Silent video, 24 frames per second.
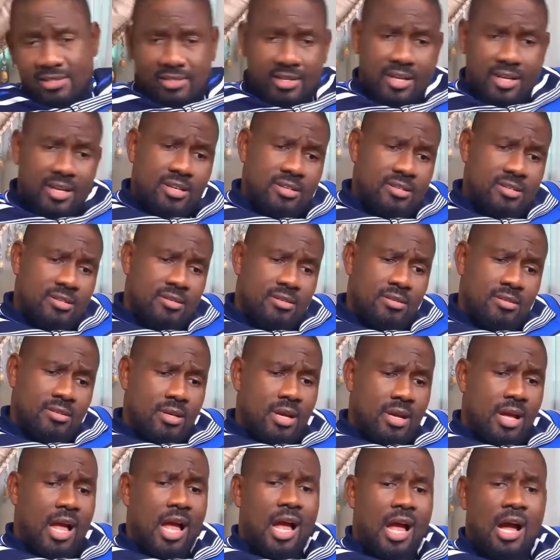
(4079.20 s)
I said,
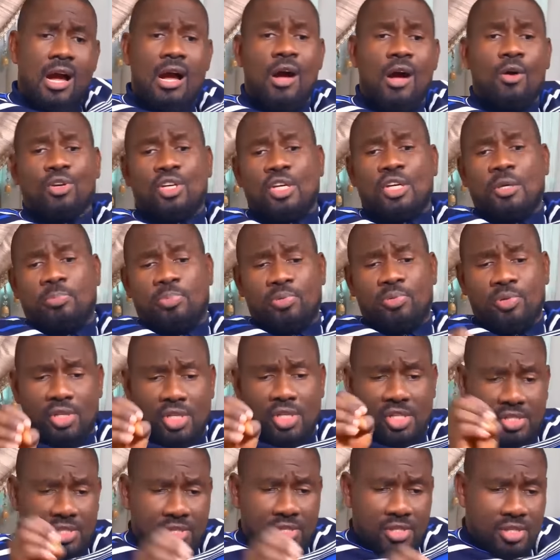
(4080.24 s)
I'll keep
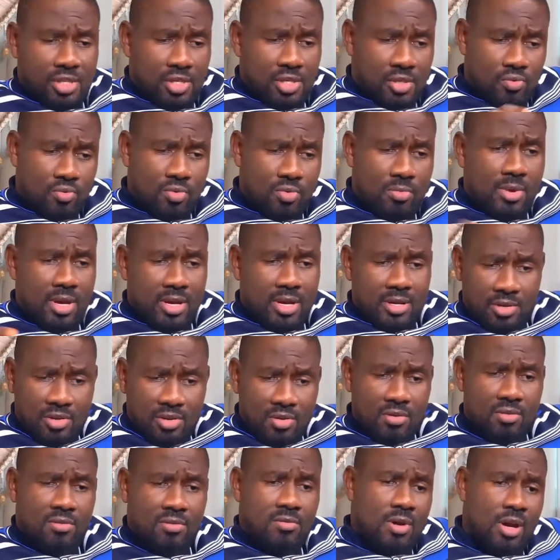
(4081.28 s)
eating this woman, you
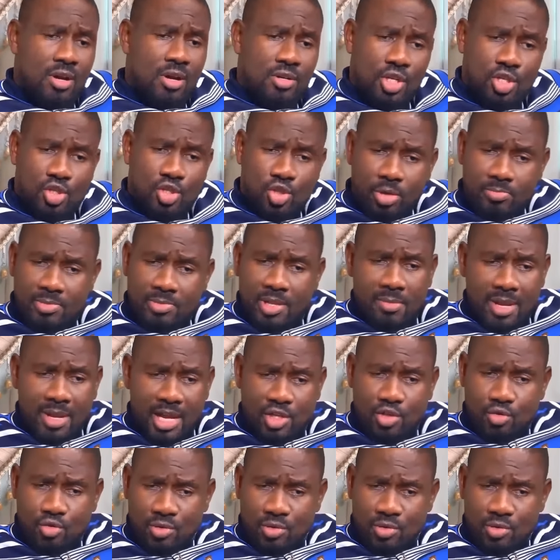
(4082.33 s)
know. I'll chop them like